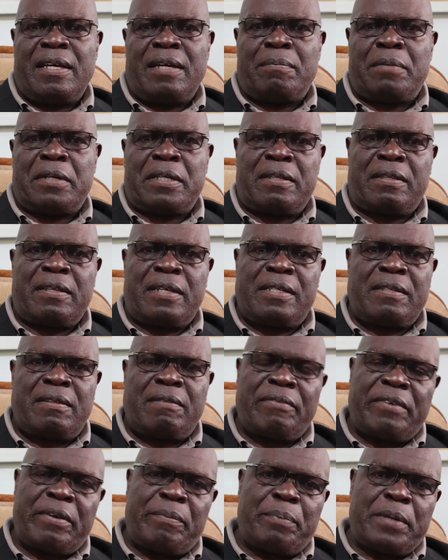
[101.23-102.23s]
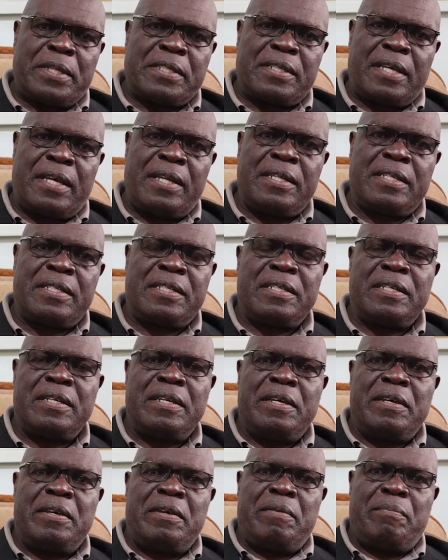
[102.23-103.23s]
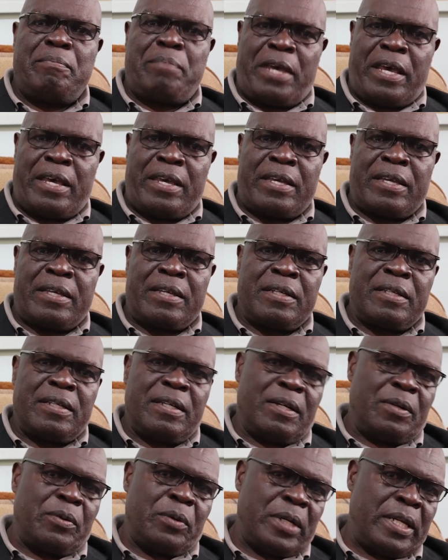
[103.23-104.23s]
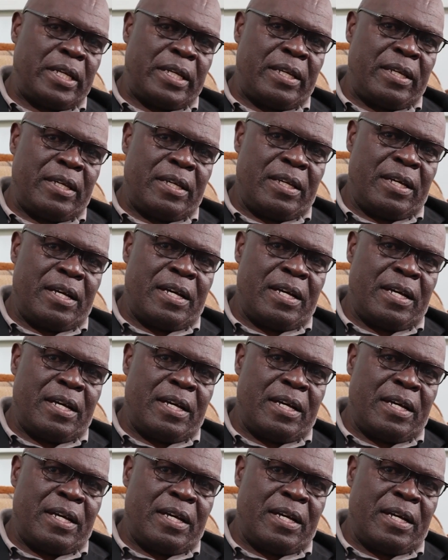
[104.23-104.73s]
about 33% paying wholly